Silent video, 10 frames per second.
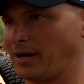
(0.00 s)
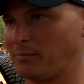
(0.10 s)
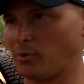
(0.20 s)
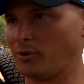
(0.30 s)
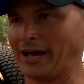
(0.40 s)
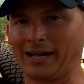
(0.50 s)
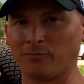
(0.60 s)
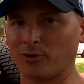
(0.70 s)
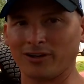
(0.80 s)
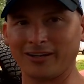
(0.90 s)
My boy
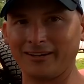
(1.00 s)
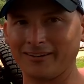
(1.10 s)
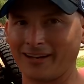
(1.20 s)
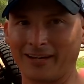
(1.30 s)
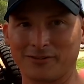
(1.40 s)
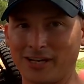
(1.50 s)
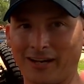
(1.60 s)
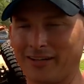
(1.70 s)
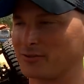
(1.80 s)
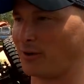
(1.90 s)
Adam Woodley, got a
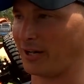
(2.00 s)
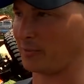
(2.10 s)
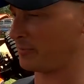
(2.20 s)
shout out to Wide